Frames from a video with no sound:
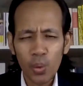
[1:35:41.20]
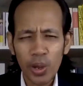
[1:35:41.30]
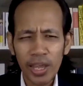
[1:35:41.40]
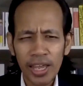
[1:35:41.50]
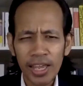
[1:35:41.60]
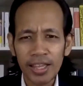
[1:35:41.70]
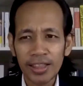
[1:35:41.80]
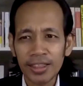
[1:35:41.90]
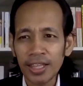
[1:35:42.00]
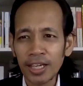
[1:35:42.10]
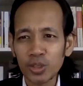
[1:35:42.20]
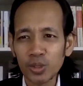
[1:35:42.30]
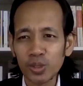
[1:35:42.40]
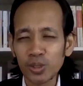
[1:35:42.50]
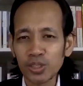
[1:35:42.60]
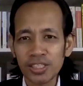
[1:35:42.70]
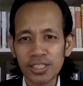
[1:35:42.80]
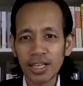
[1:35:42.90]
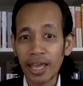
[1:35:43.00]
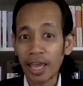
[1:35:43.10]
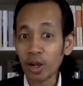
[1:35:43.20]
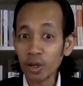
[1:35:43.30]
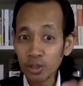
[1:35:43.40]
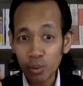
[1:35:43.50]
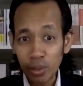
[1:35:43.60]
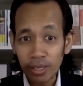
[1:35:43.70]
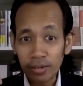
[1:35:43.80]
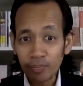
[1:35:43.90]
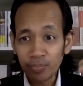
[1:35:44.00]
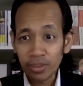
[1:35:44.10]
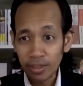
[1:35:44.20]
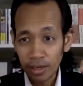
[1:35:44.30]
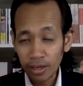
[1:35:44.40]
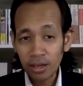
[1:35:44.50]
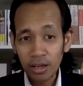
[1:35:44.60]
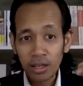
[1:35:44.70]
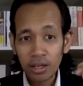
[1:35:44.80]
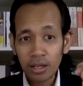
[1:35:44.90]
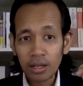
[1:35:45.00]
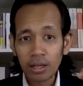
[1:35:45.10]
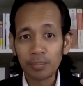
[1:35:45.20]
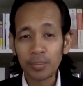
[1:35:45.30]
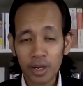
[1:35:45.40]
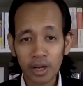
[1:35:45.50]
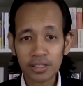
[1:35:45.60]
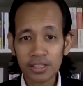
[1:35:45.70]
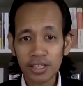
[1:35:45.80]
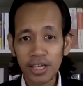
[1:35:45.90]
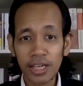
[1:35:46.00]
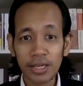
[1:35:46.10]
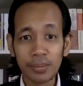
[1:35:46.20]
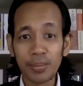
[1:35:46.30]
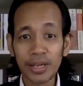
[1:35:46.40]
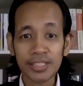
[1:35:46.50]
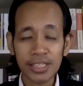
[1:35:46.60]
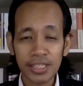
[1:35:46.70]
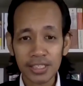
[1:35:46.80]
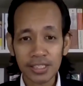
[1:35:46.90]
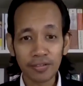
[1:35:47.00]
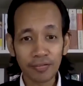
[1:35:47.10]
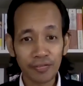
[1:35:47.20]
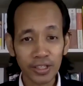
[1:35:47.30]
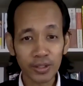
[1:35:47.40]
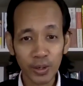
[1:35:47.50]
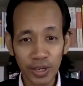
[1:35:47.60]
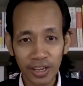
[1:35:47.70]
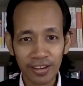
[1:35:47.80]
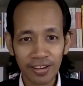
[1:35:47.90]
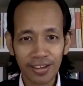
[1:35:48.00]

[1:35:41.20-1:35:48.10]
we tend to still hang on to it, yeah, because it makes us feel good.